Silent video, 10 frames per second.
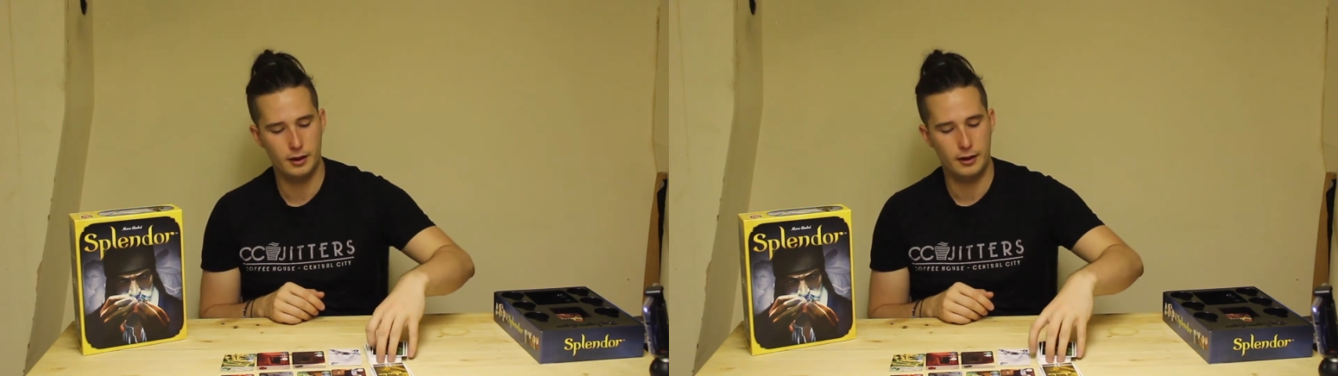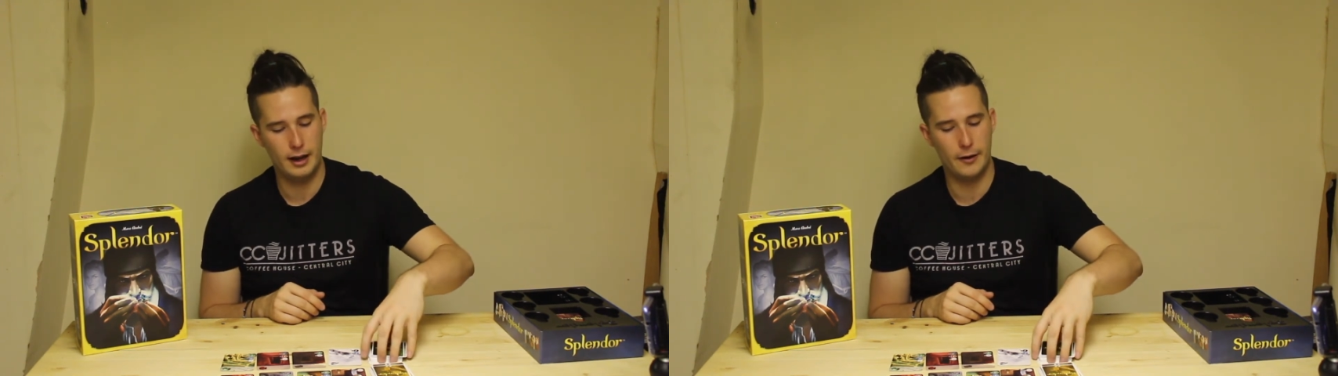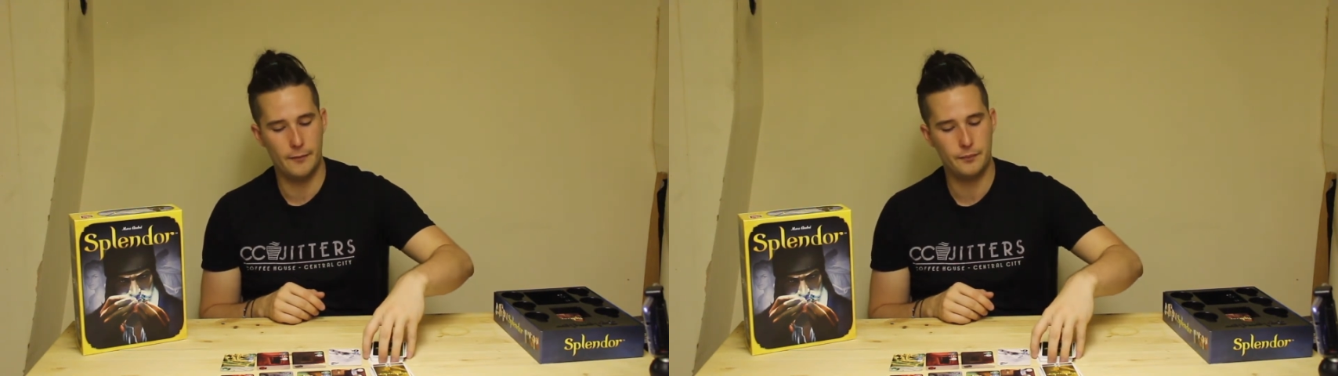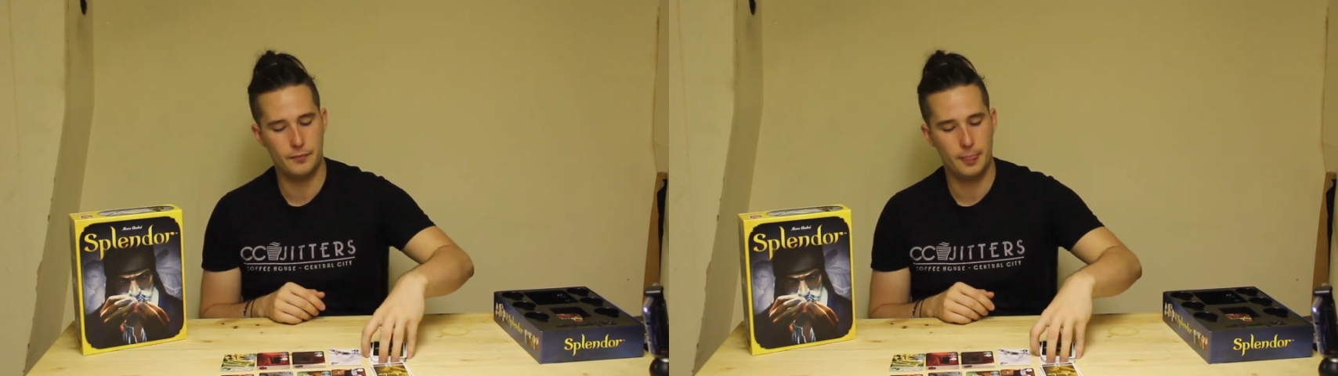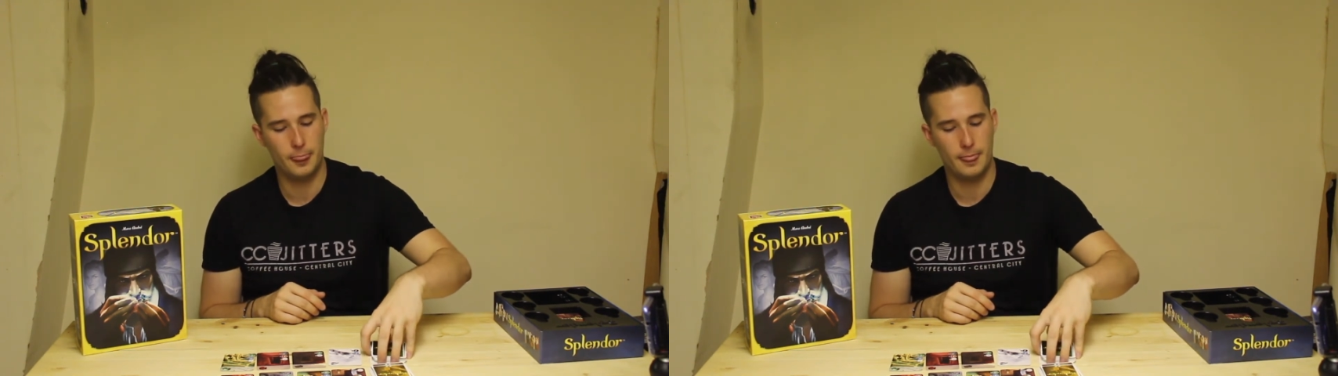Now,
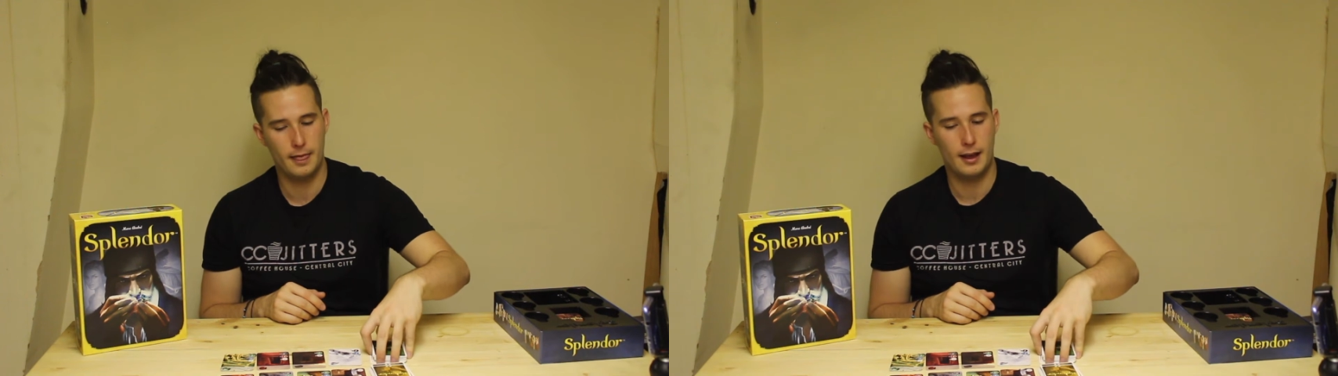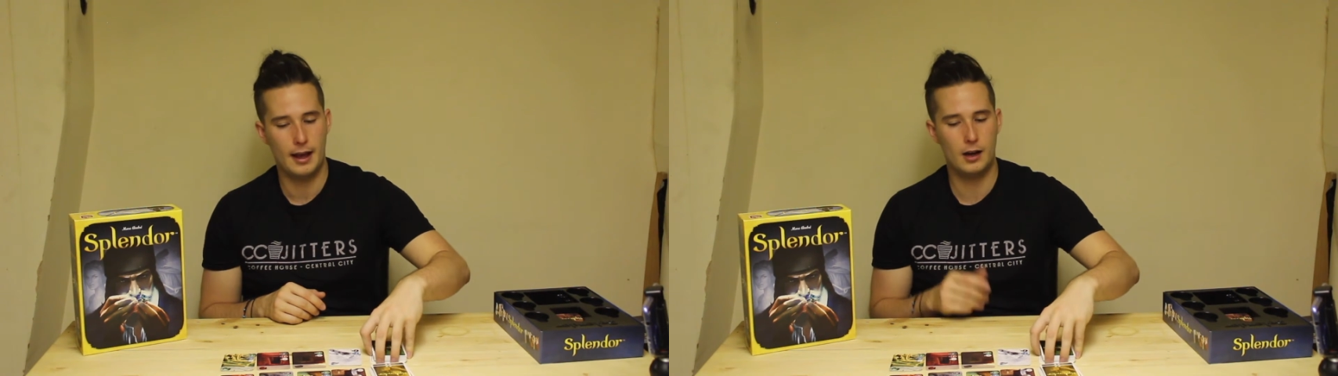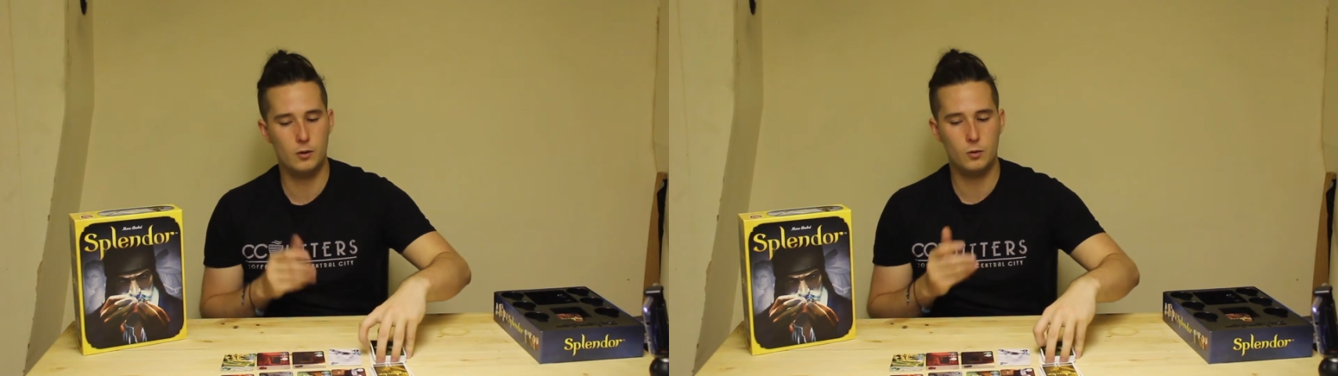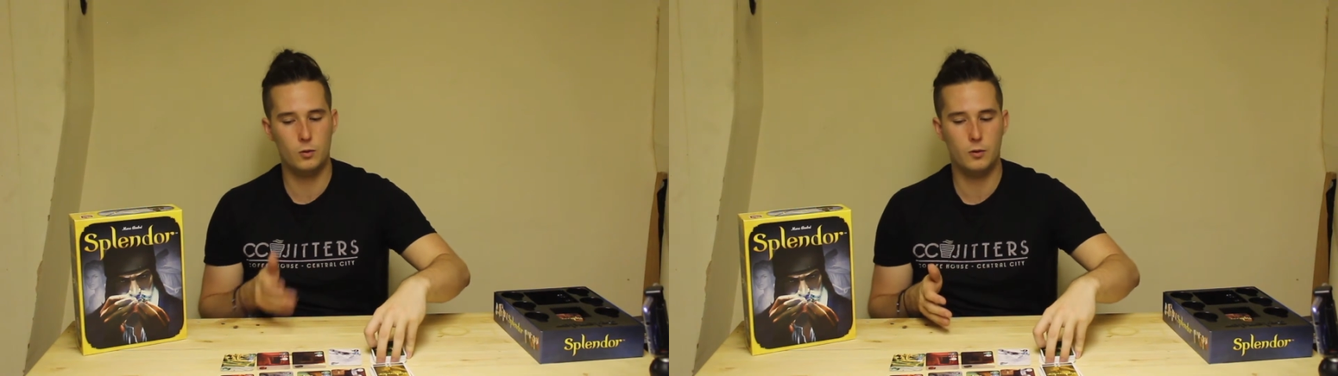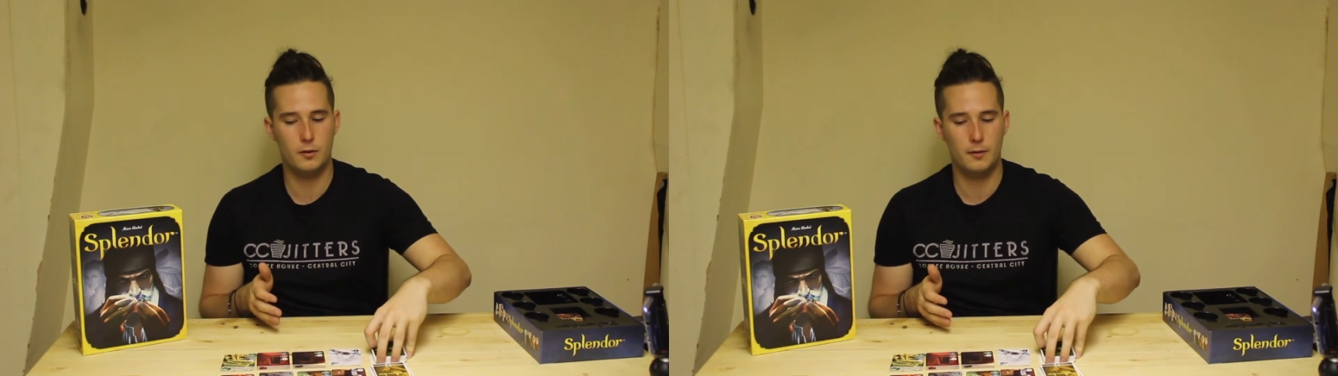
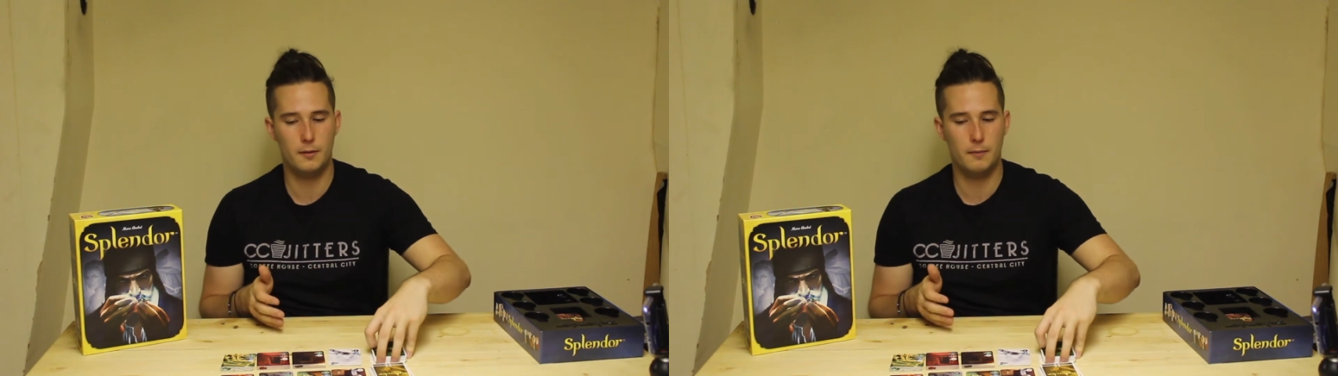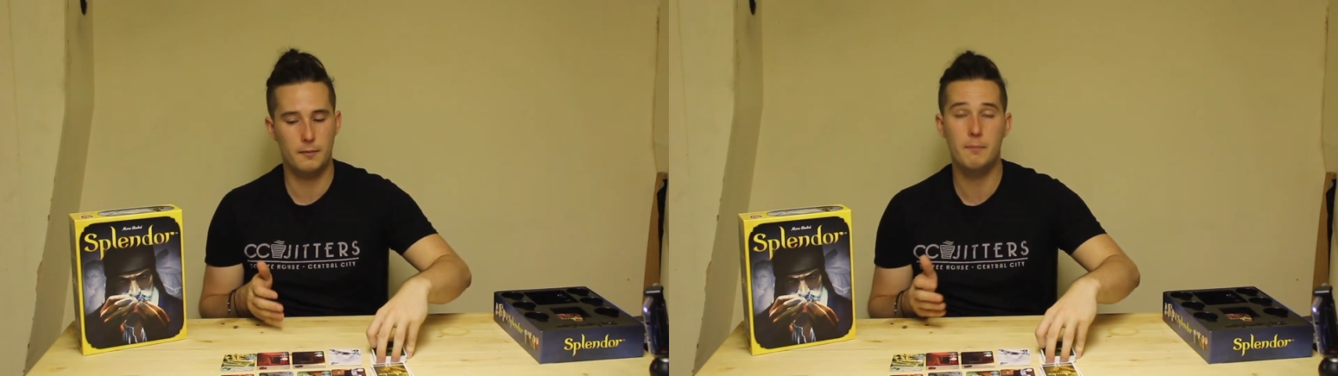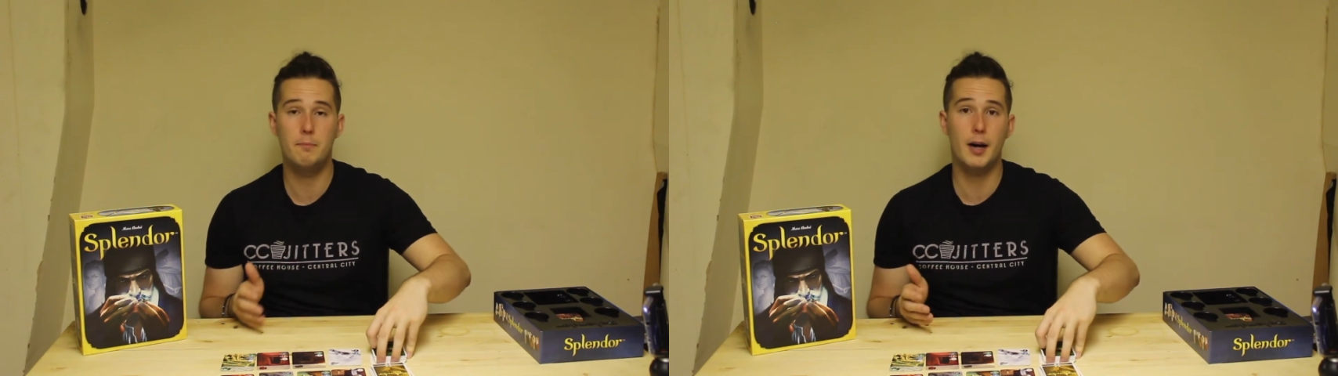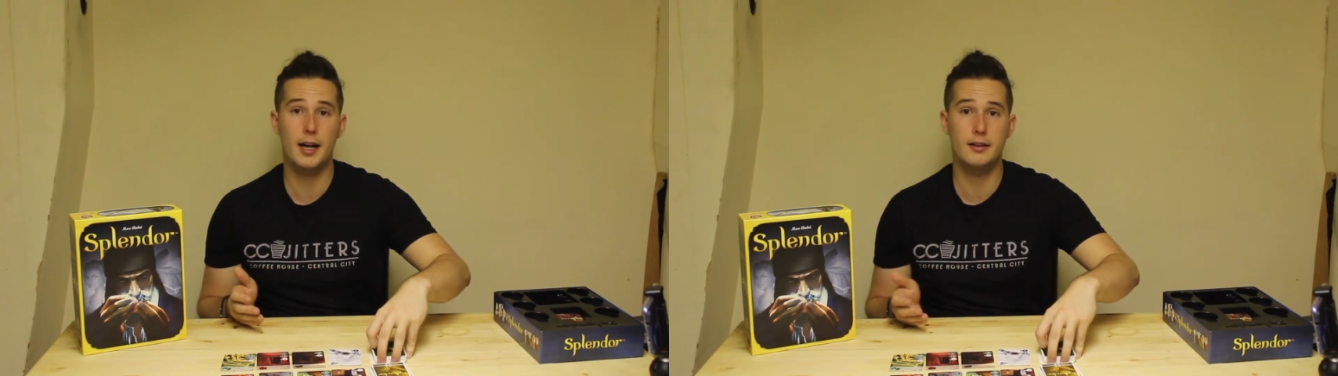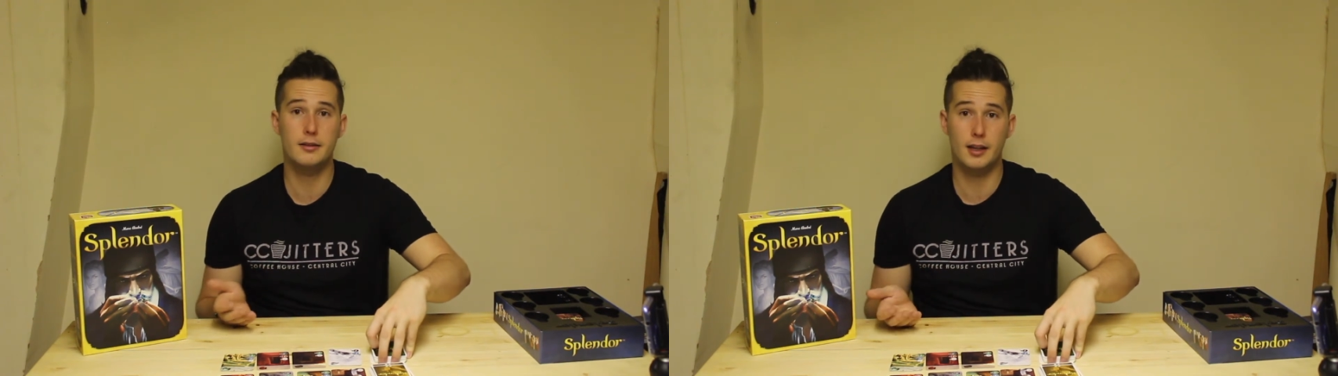how
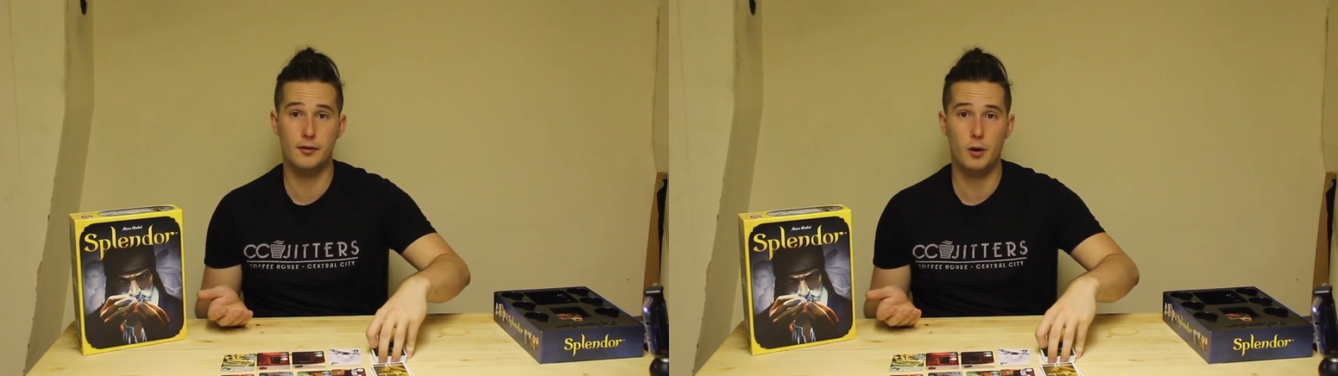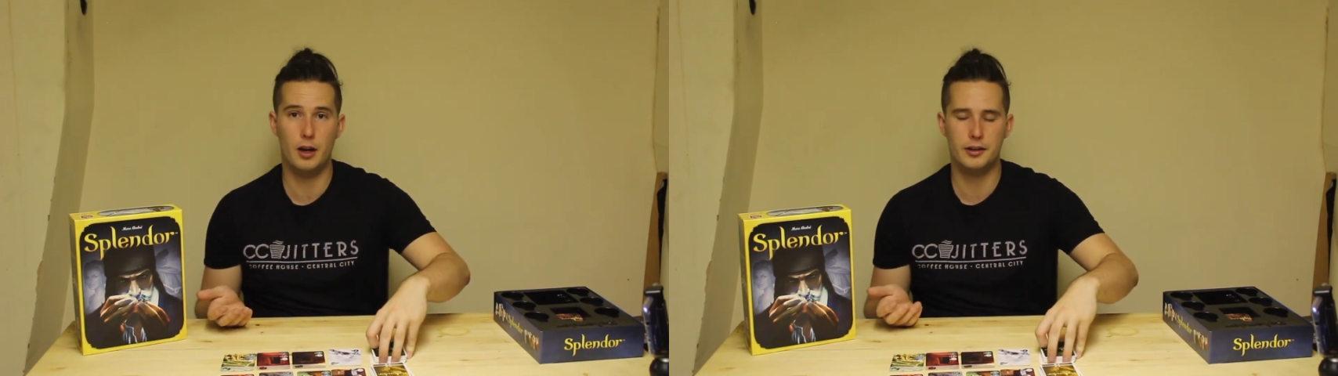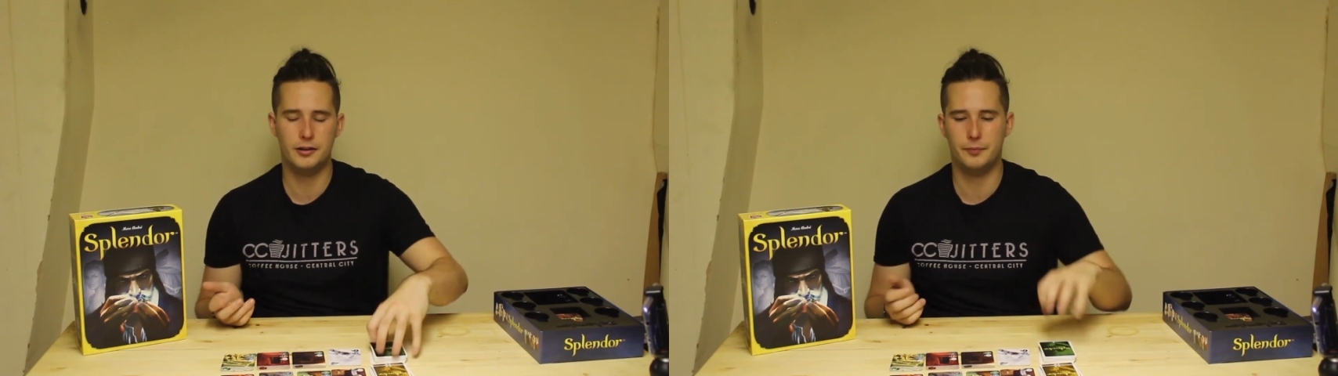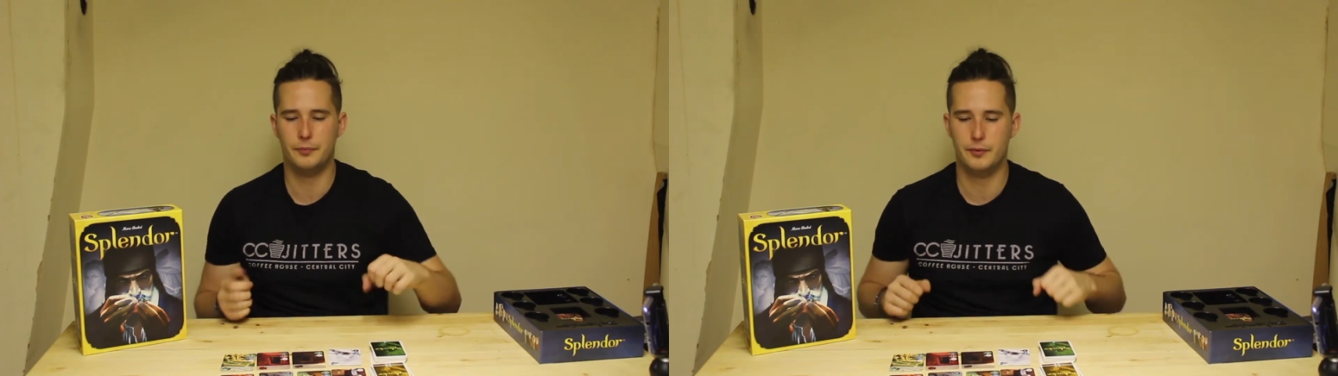buying stuff works.